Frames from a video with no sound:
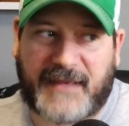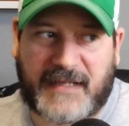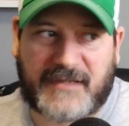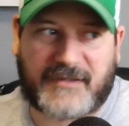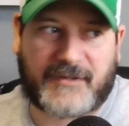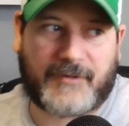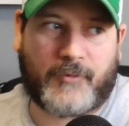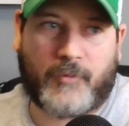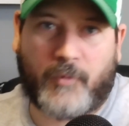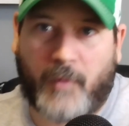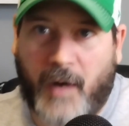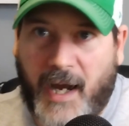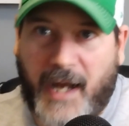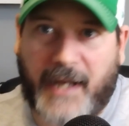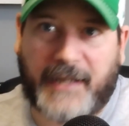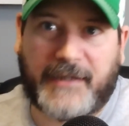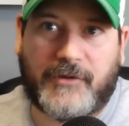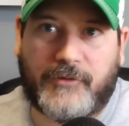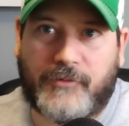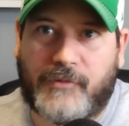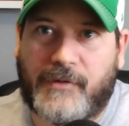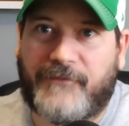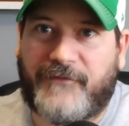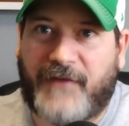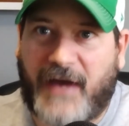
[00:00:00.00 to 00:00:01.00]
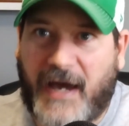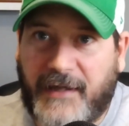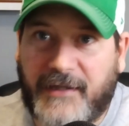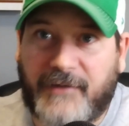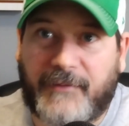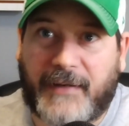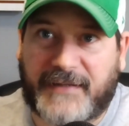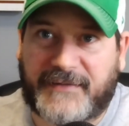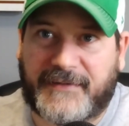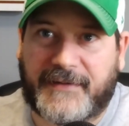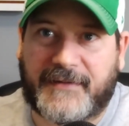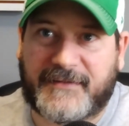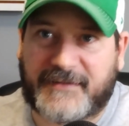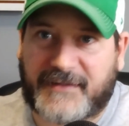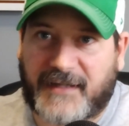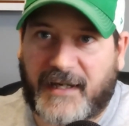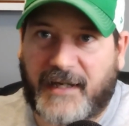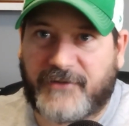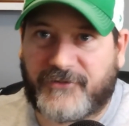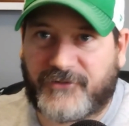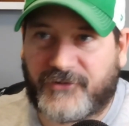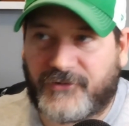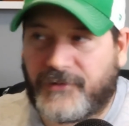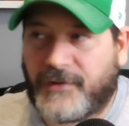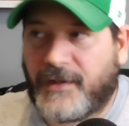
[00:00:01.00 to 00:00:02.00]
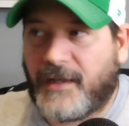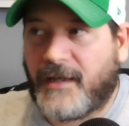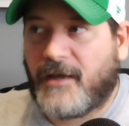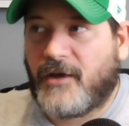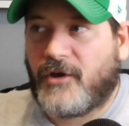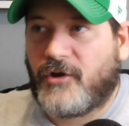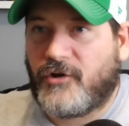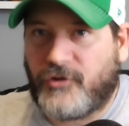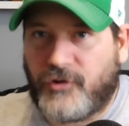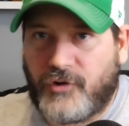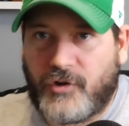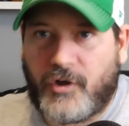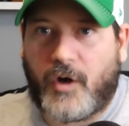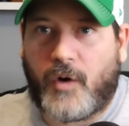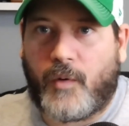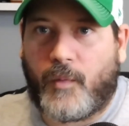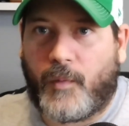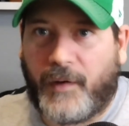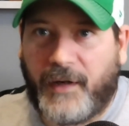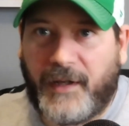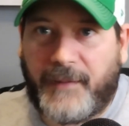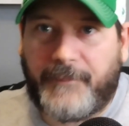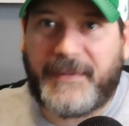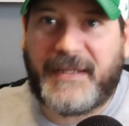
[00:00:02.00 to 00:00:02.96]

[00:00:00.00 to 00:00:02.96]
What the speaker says: that's why you evaluate these guys. You don't want